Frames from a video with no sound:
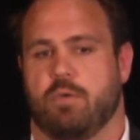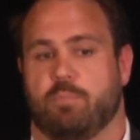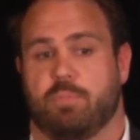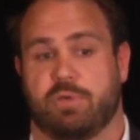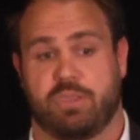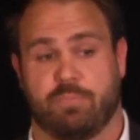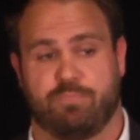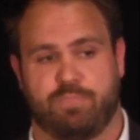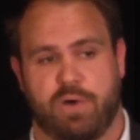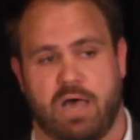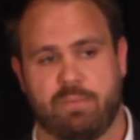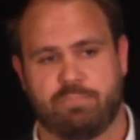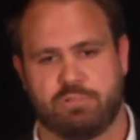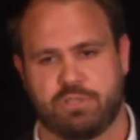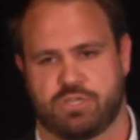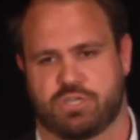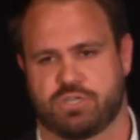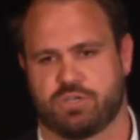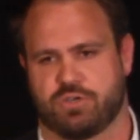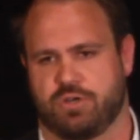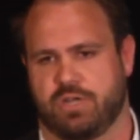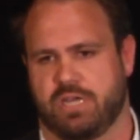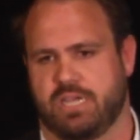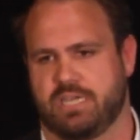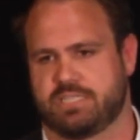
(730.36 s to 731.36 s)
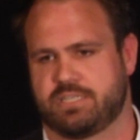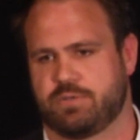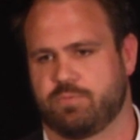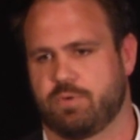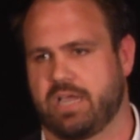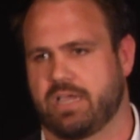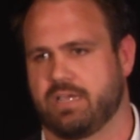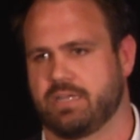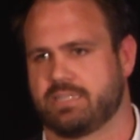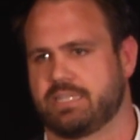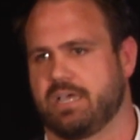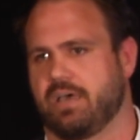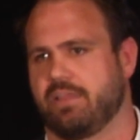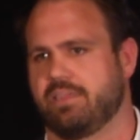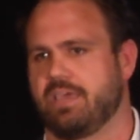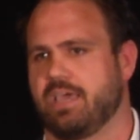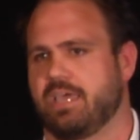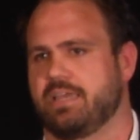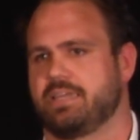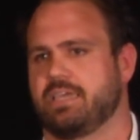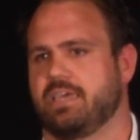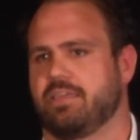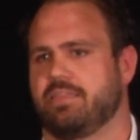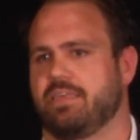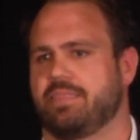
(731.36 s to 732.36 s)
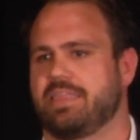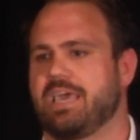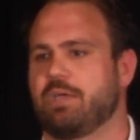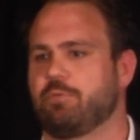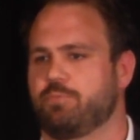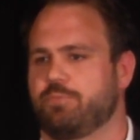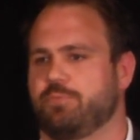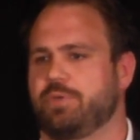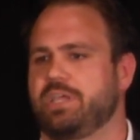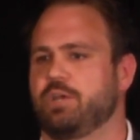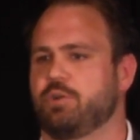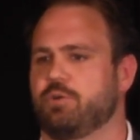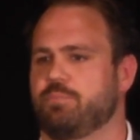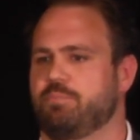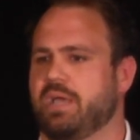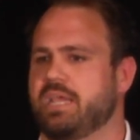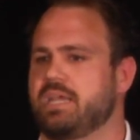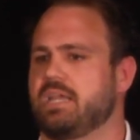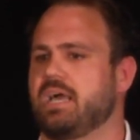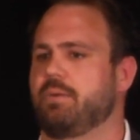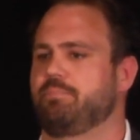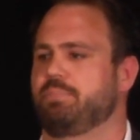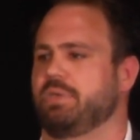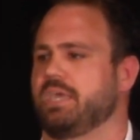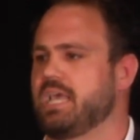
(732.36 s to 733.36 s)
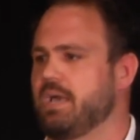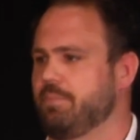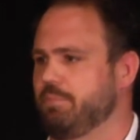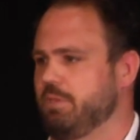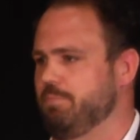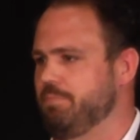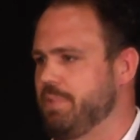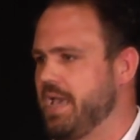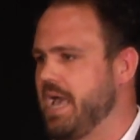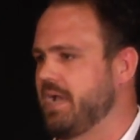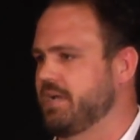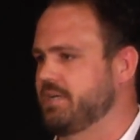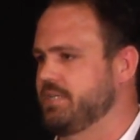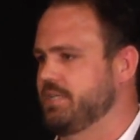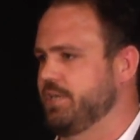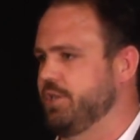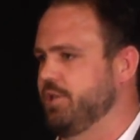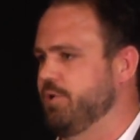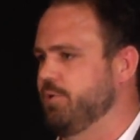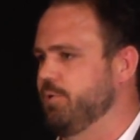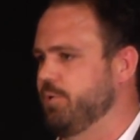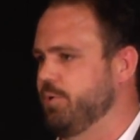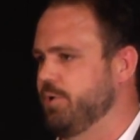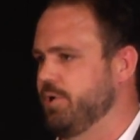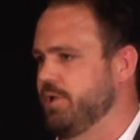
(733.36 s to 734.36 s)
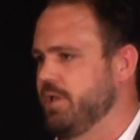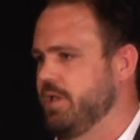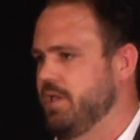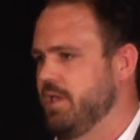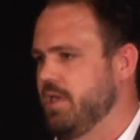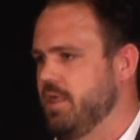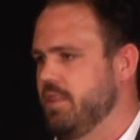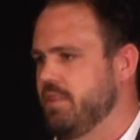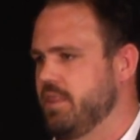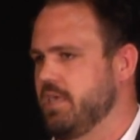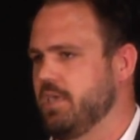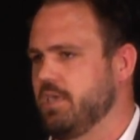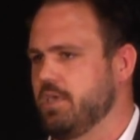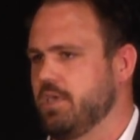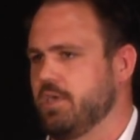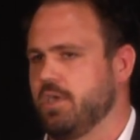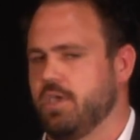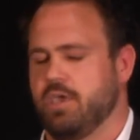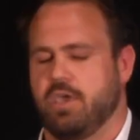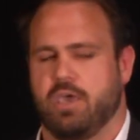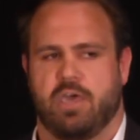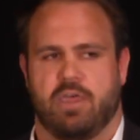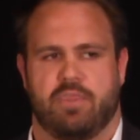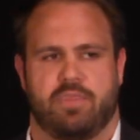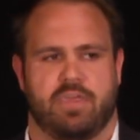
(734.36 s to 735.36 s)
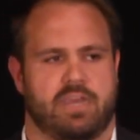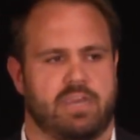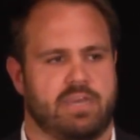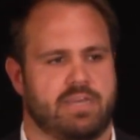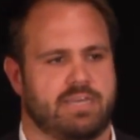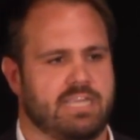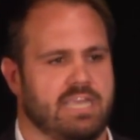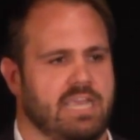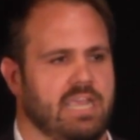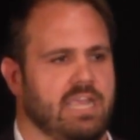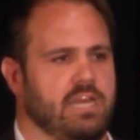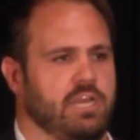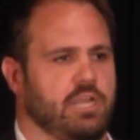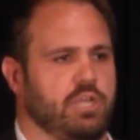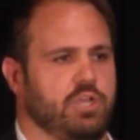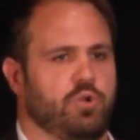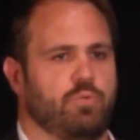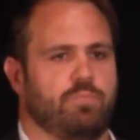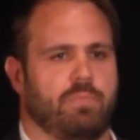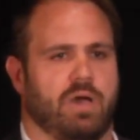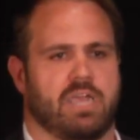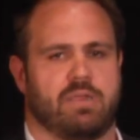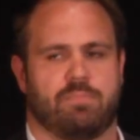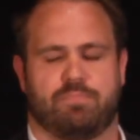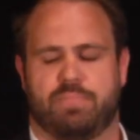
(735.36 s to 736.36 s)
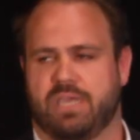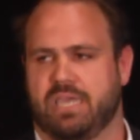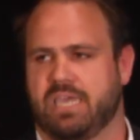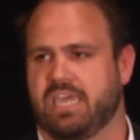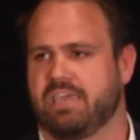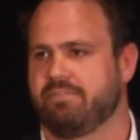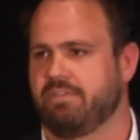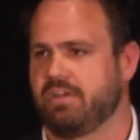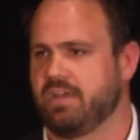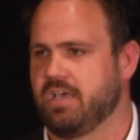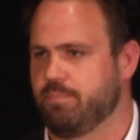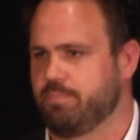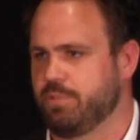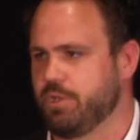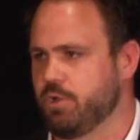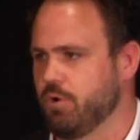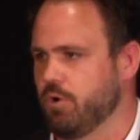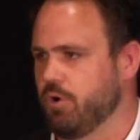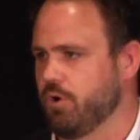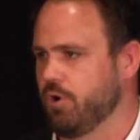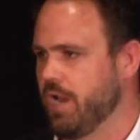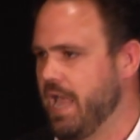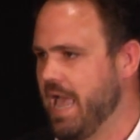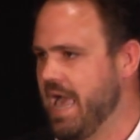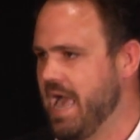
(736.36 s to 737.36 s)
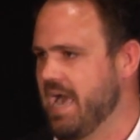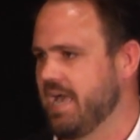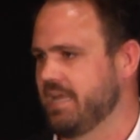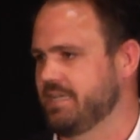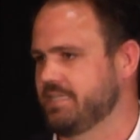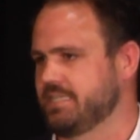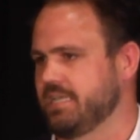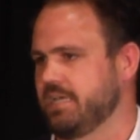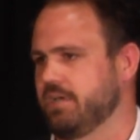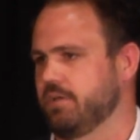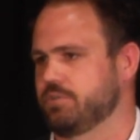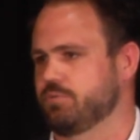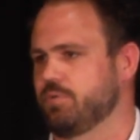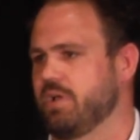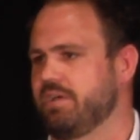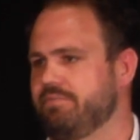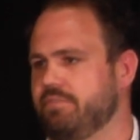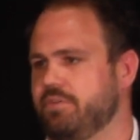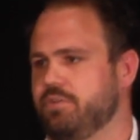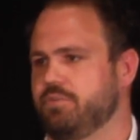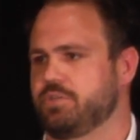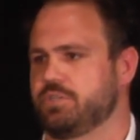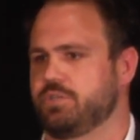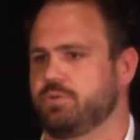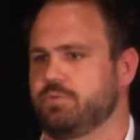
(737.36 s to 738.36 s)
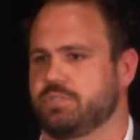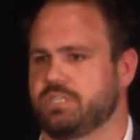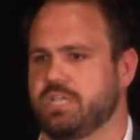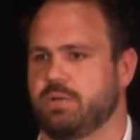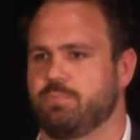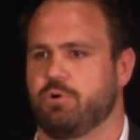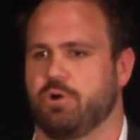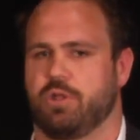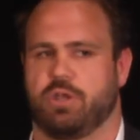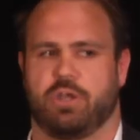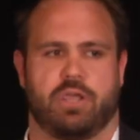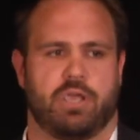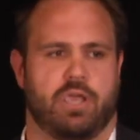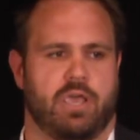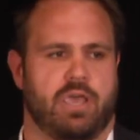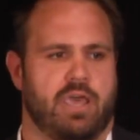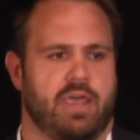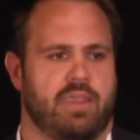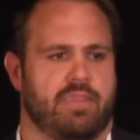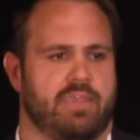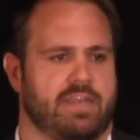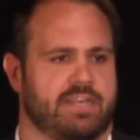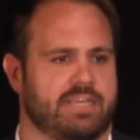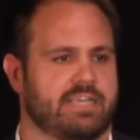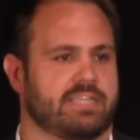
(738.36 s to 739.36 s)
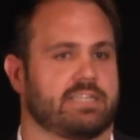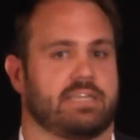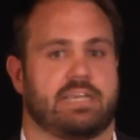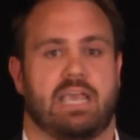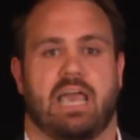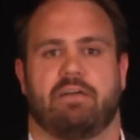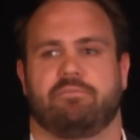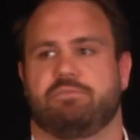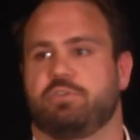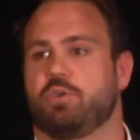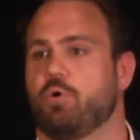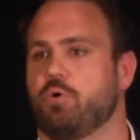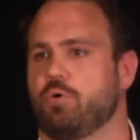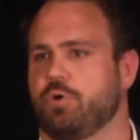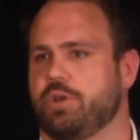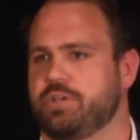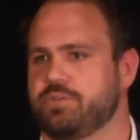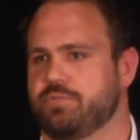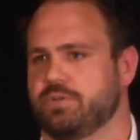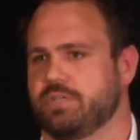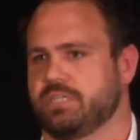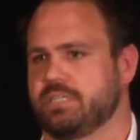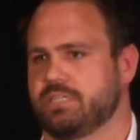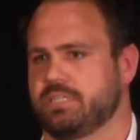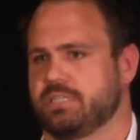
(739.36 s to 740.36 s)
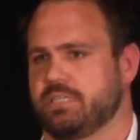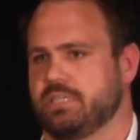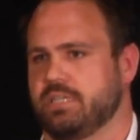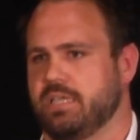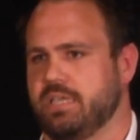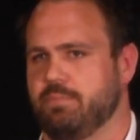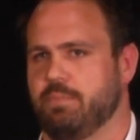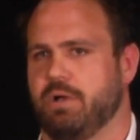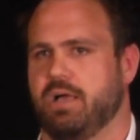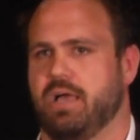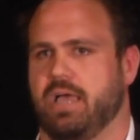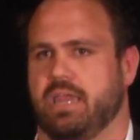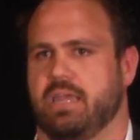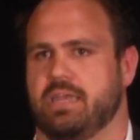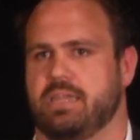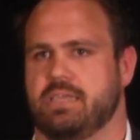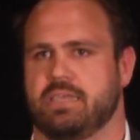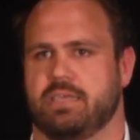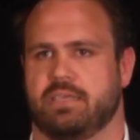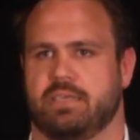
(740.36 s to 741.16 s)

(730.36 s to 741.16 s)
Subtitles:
But the publisher needs to reconcile the idea that that reader might not be coming back to you. That indeed you might be giving up your ad sales revenue to someone that doesn't have your interests in mind.